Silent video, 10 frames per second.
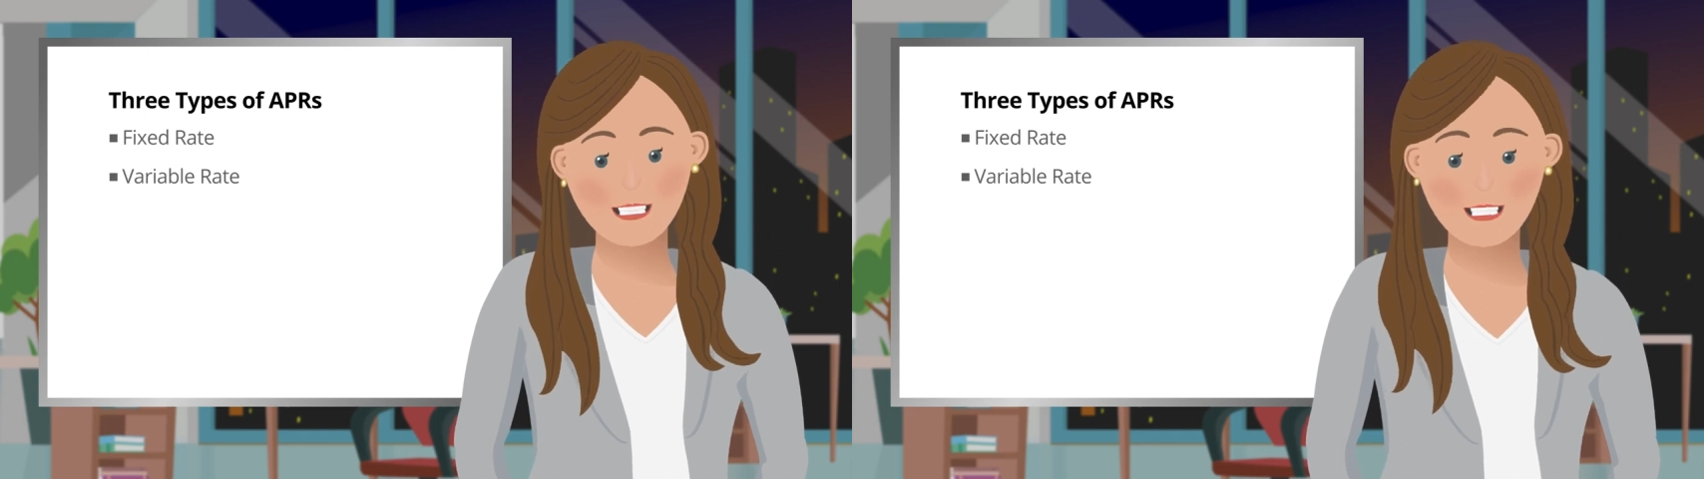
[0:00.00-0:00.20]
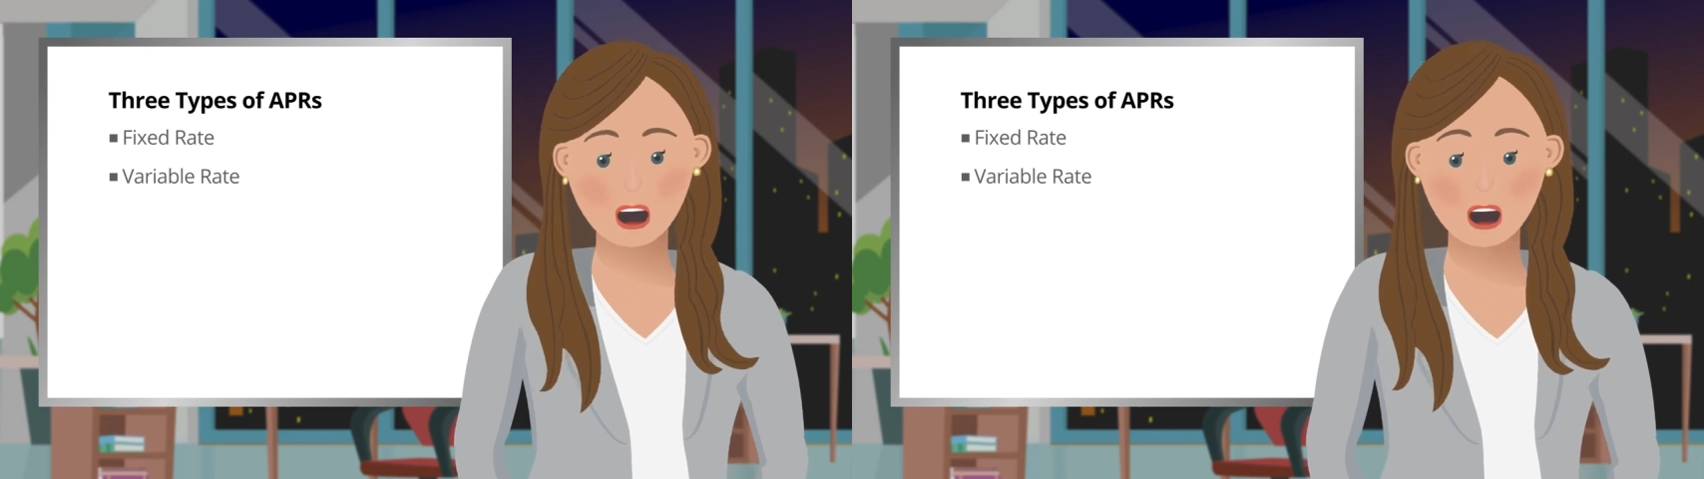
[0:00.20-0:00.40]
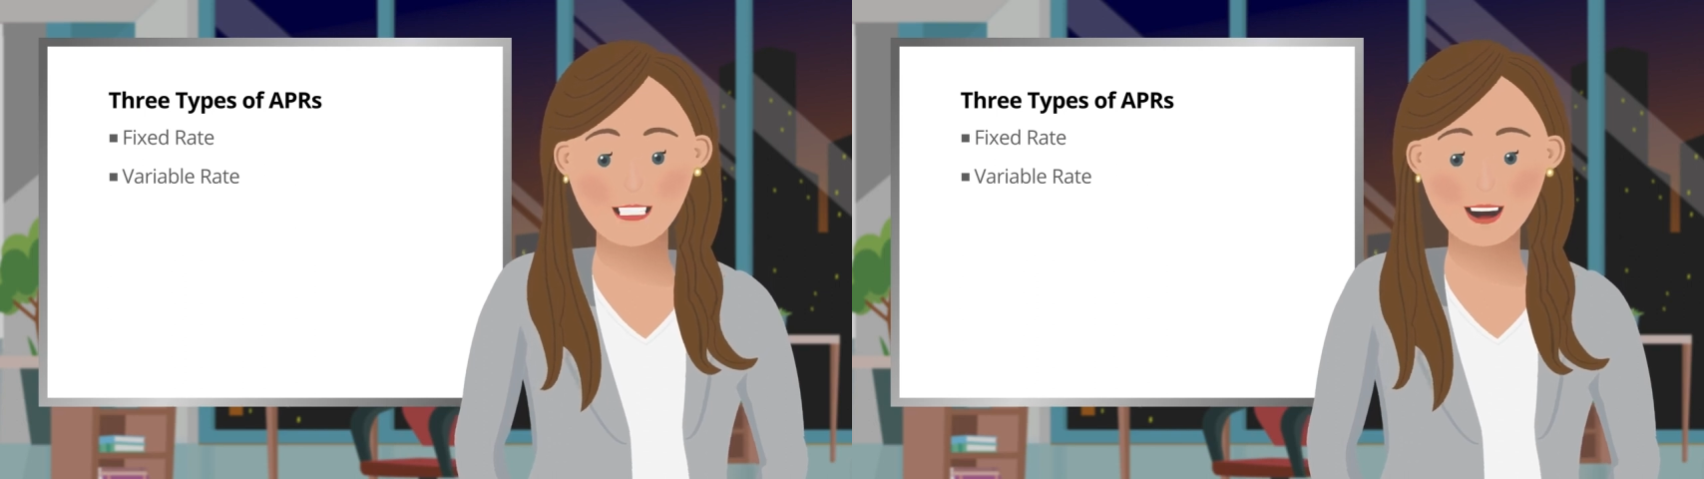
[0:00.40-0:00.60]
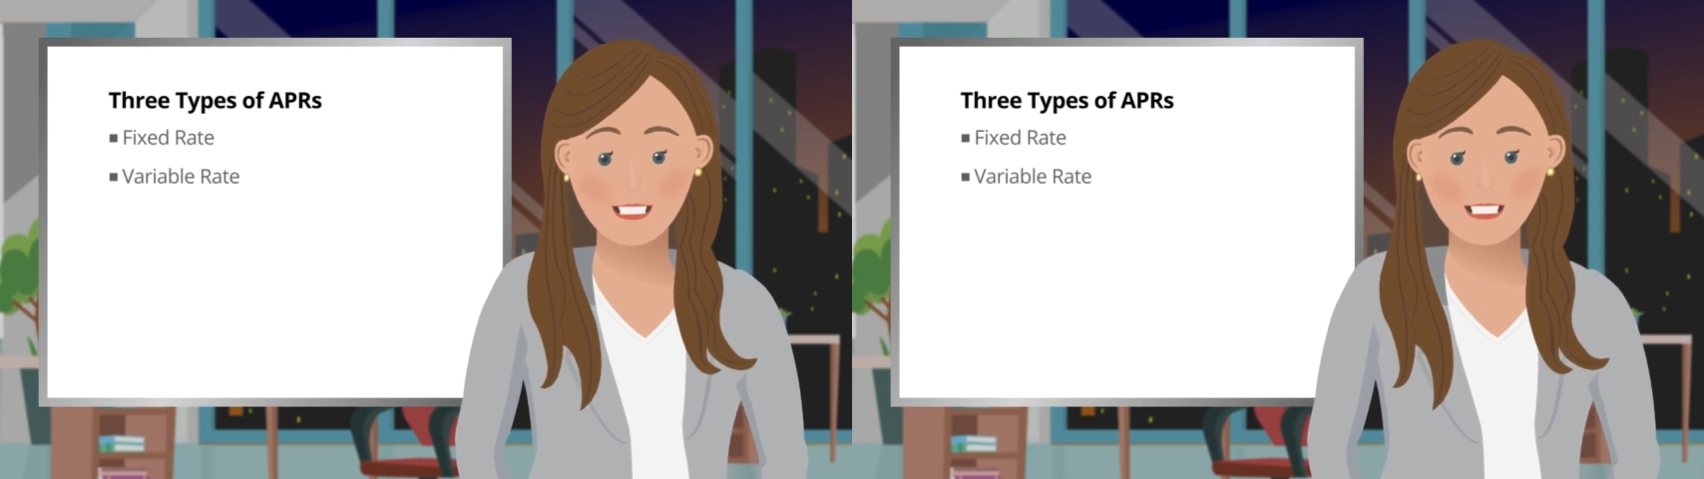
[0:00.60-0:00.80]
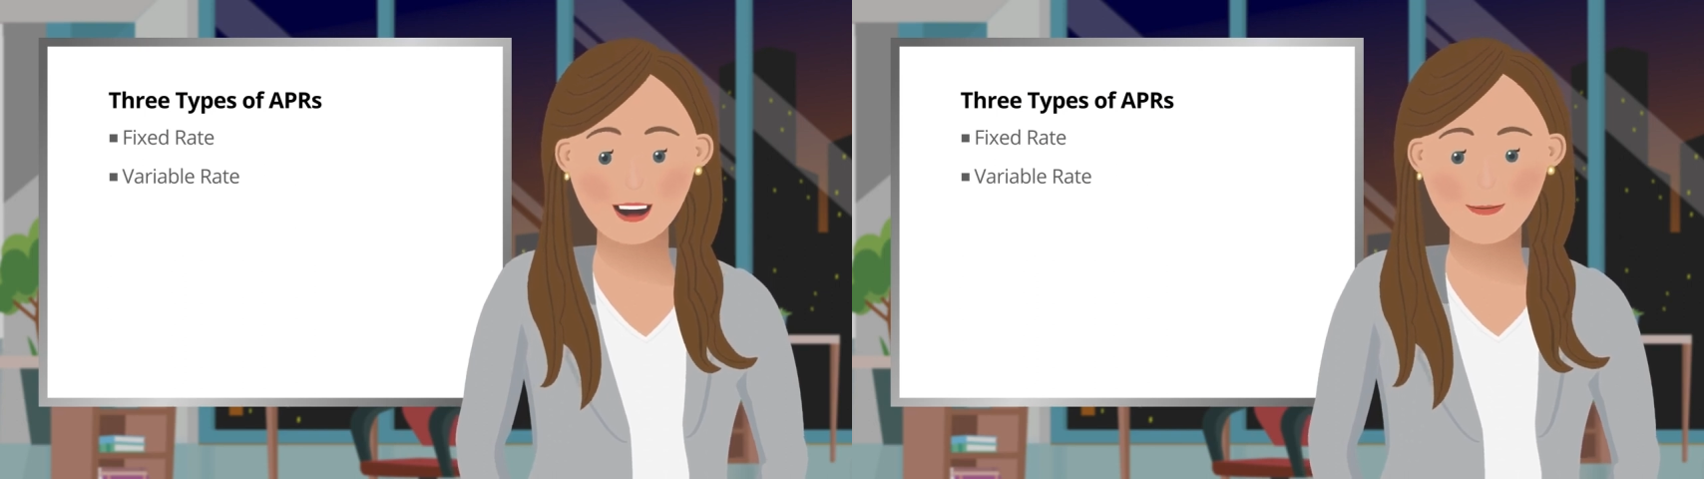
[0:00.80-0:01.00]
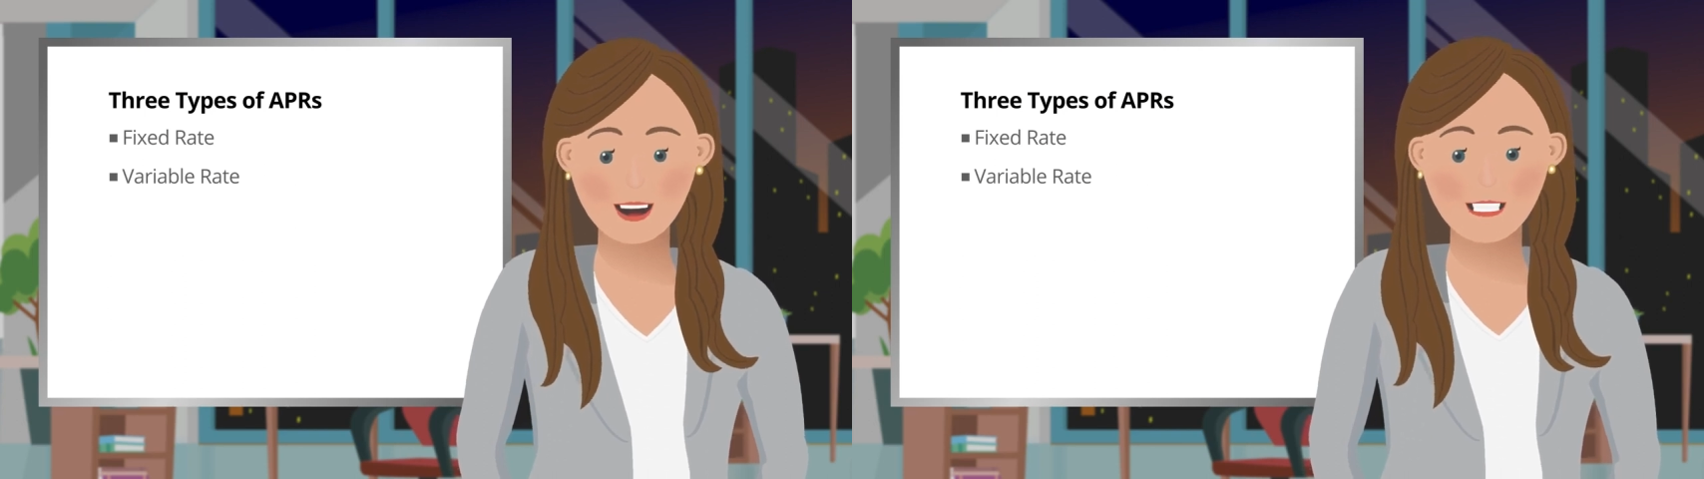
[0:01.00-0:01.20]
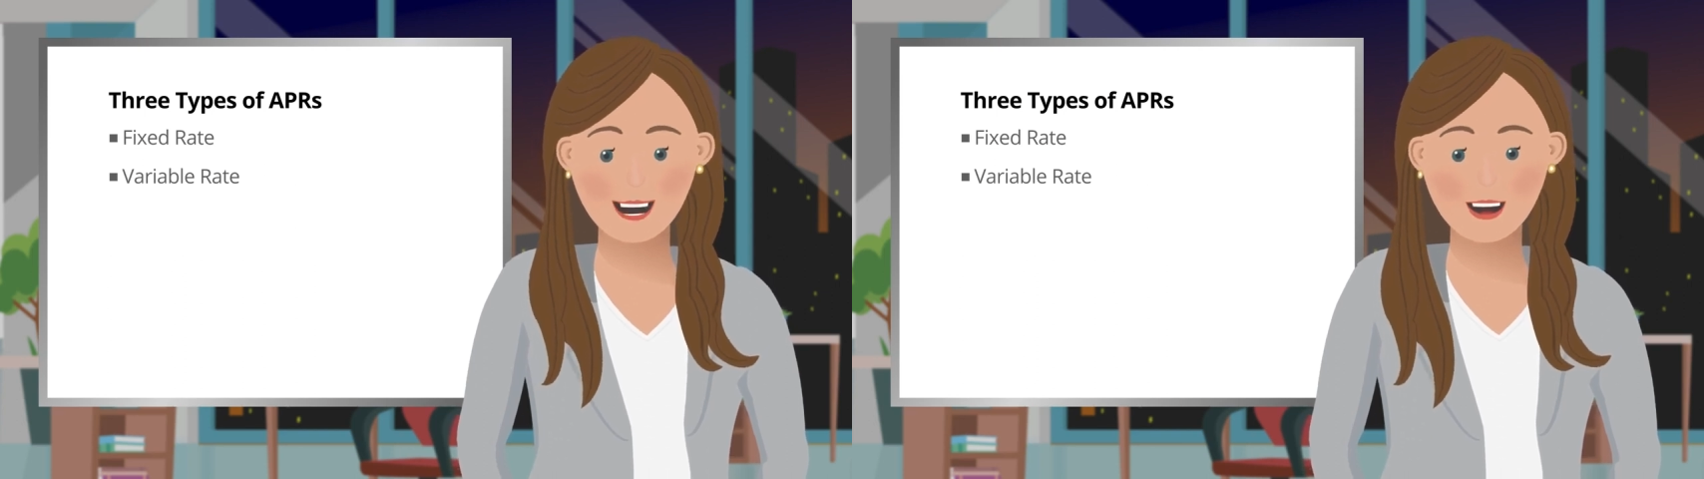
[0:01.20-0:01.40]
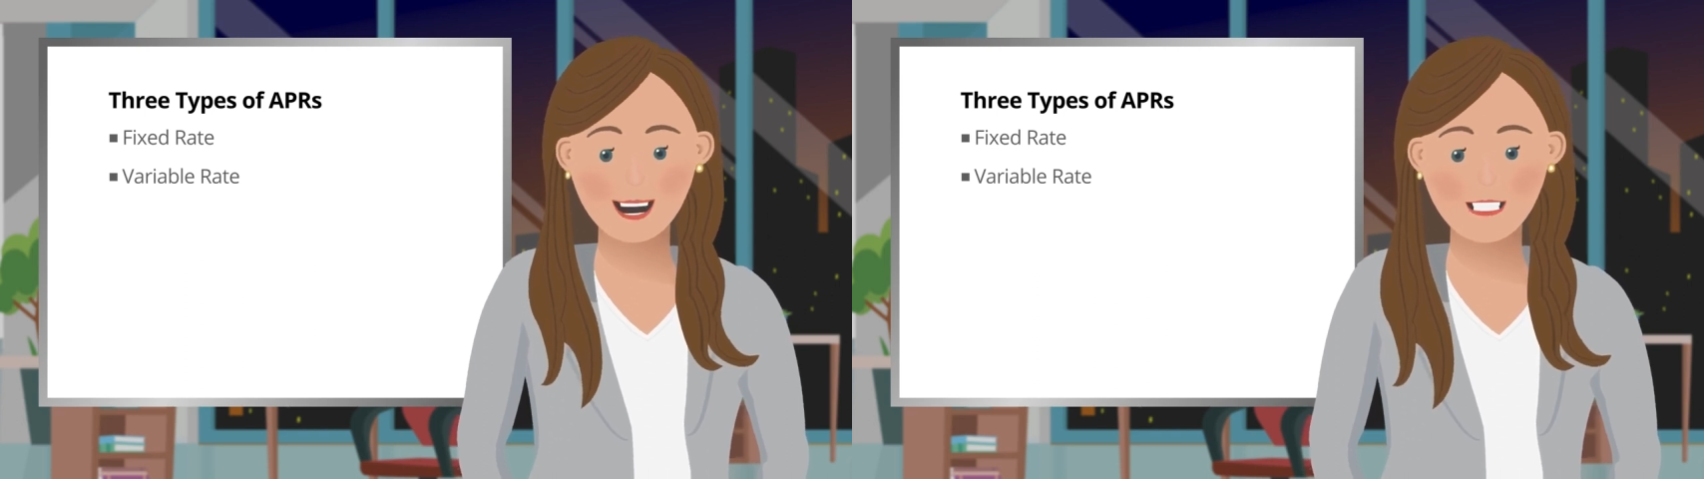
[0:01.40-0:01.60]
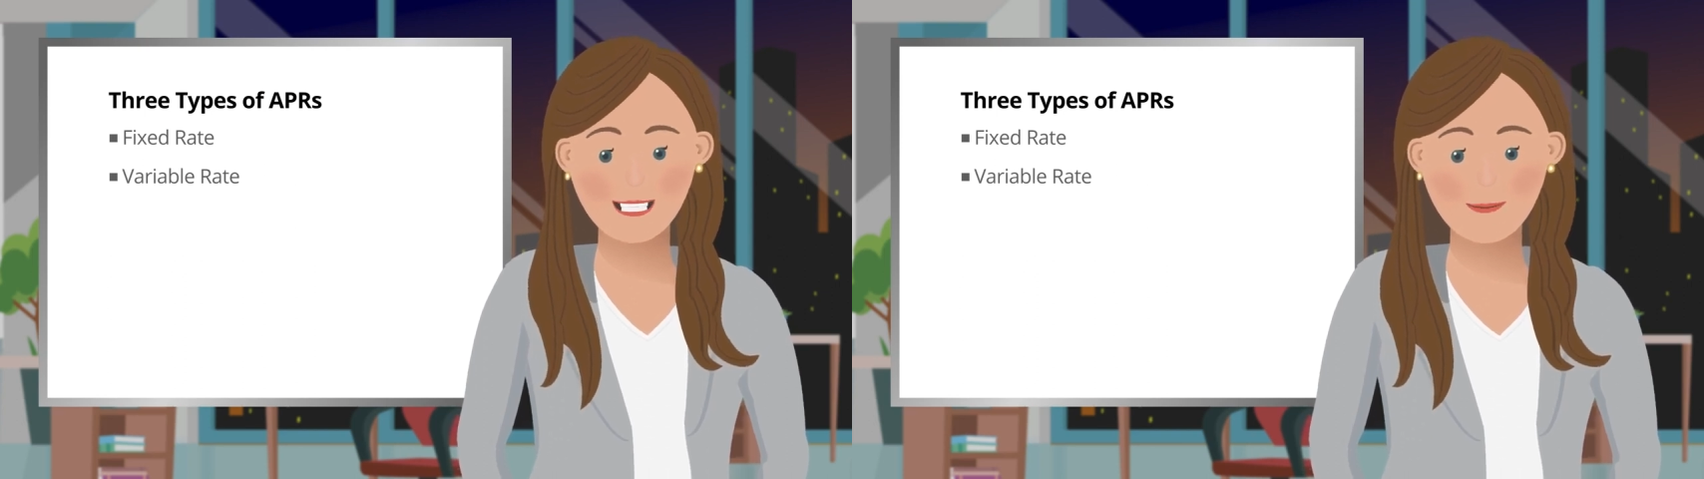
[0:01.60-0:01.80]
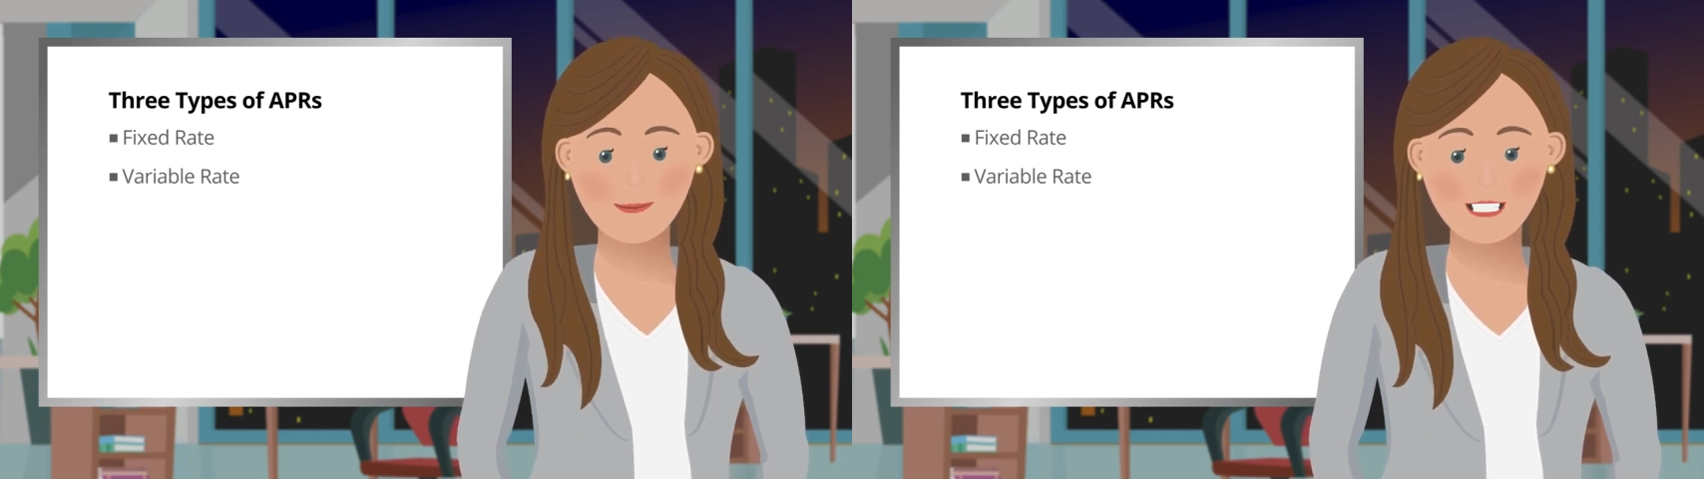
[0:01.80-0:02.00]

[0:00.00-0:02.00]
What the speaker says: also set when the card is issued,